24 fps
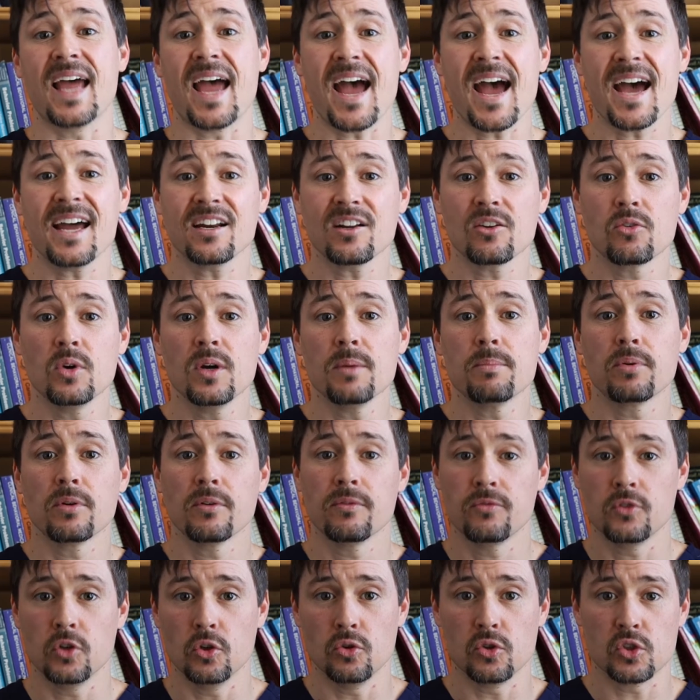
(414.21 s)
adequate
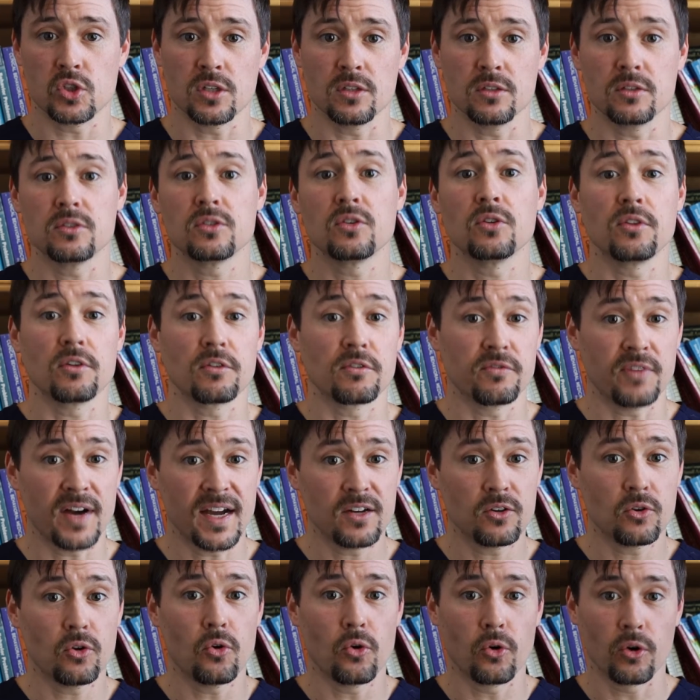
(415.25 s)
perfusion to their
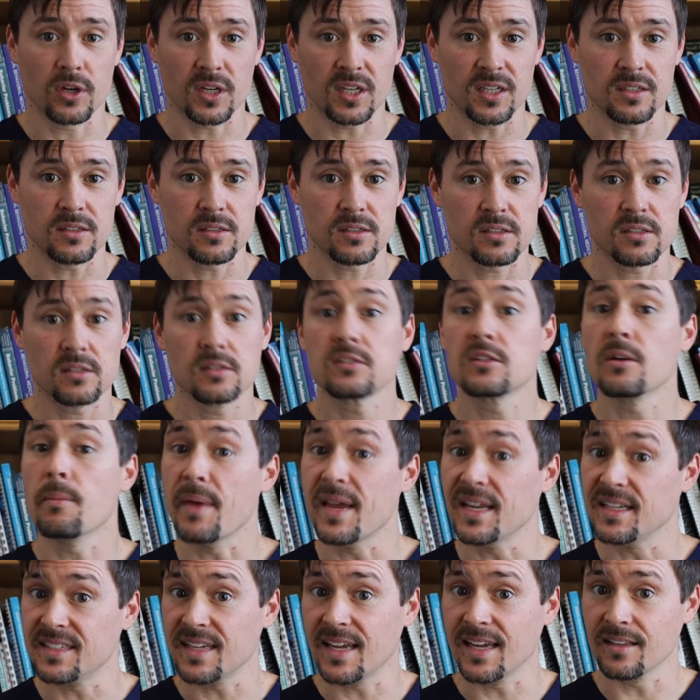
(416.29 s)
vital organs to
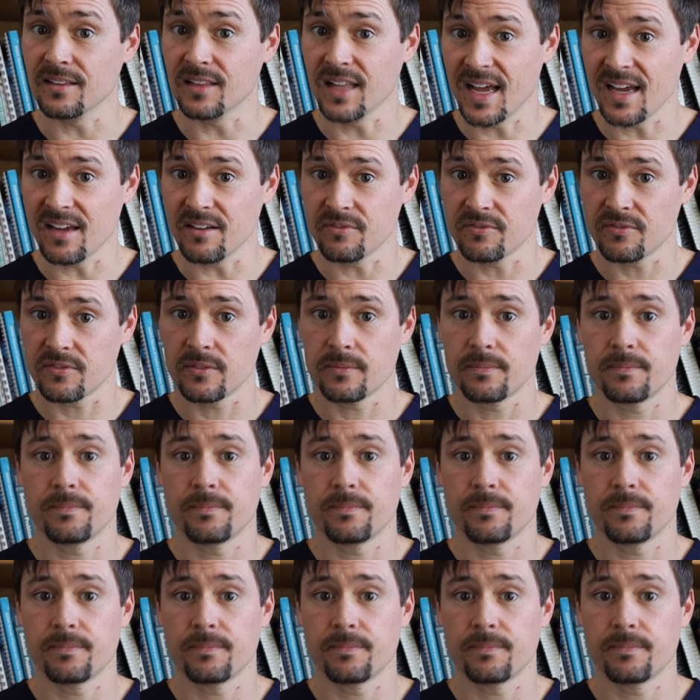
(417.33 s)
maintain life.